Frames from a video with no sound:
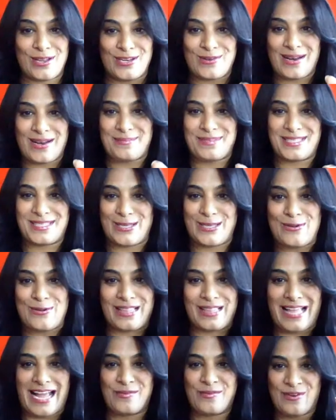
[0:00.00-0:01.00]
and I'm so
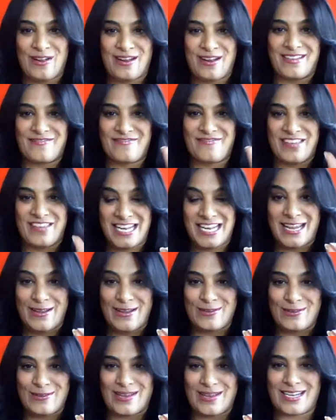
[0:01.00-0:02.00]
glad we're on a
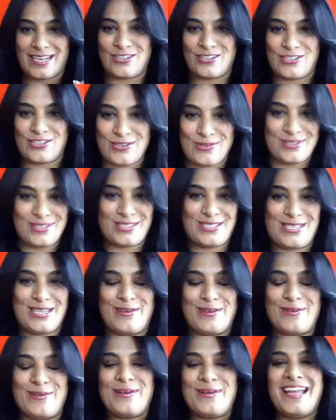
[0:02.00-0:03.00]
video so I can show this to
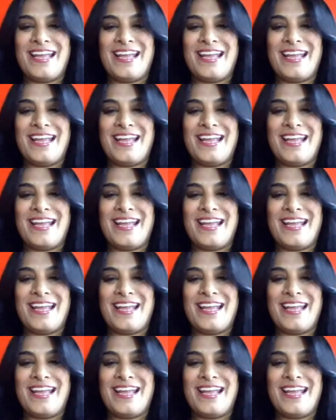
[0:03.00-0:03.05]
you.